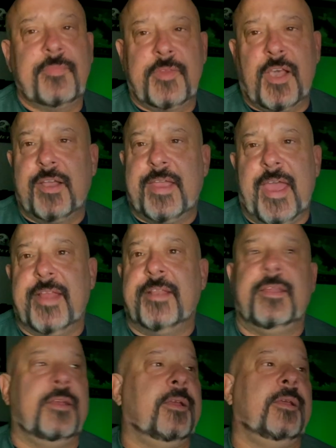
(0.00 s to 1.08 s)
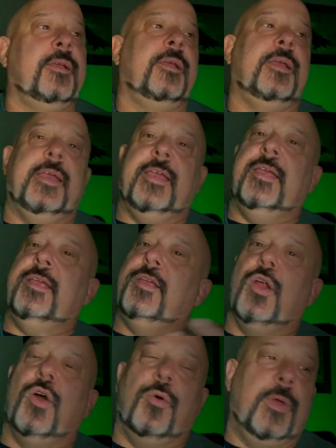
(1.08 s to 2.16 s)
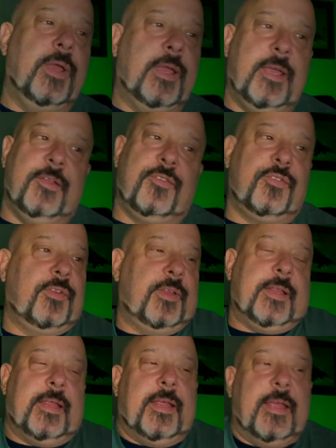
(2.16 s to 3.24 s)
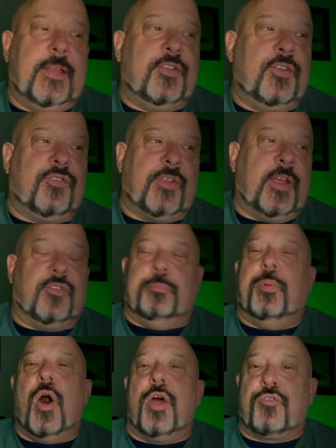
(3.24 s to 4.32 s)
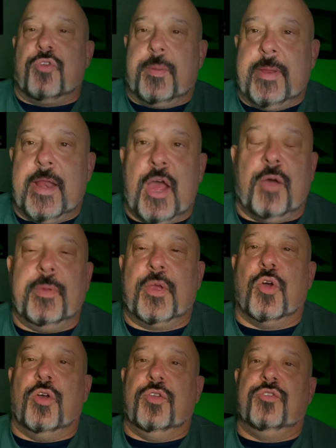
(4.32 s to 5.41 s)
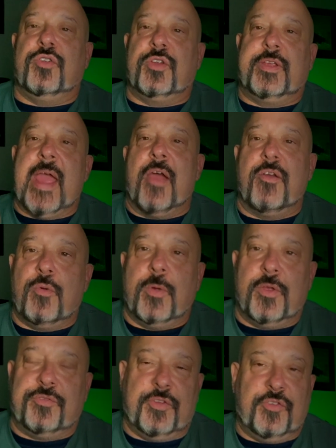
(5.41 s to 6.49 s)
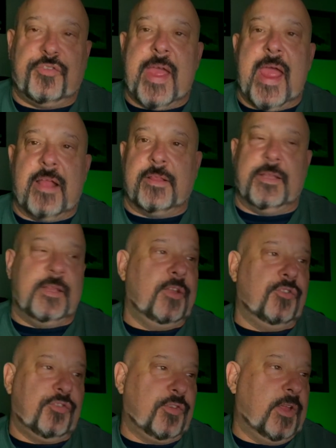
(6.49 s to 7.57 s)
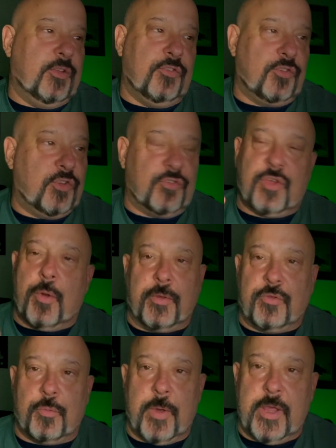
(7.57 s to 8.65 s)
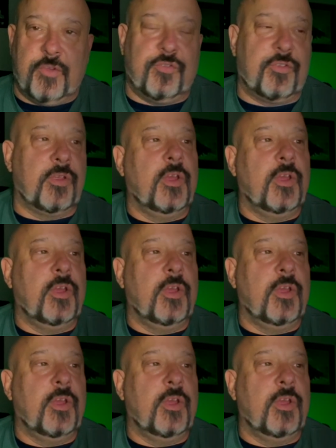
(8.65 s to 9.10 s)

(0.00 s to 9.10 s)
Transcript: again, it's bothering me now because Garrett Wilson's talent is just going to waste.